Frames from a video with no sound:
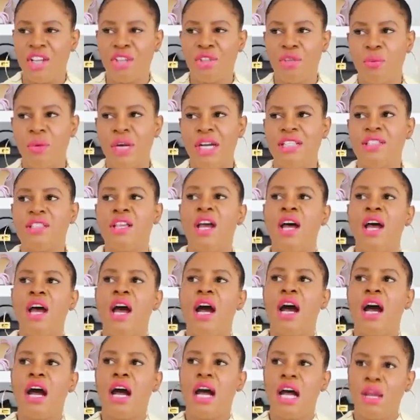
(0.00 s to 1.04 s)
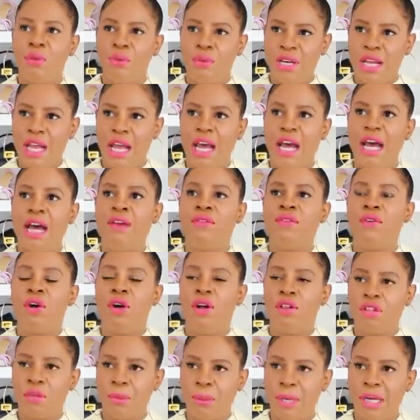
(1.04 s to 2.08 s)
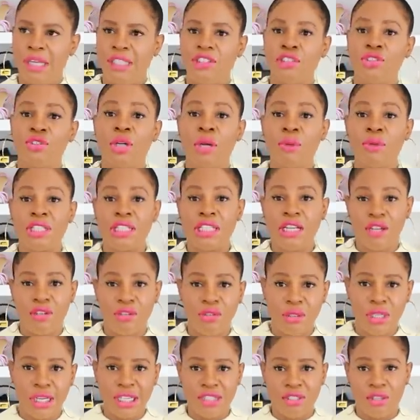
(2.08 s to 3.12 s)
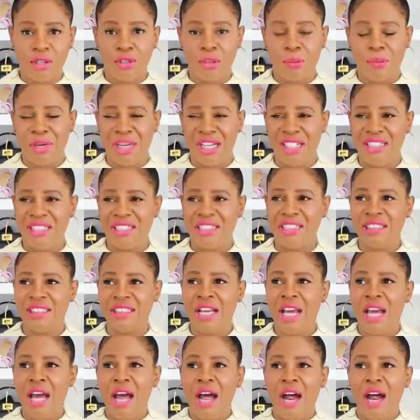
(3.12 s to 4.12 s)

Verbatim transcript: Otherwise, I would have all the prices, or I would tell you guys all the prices.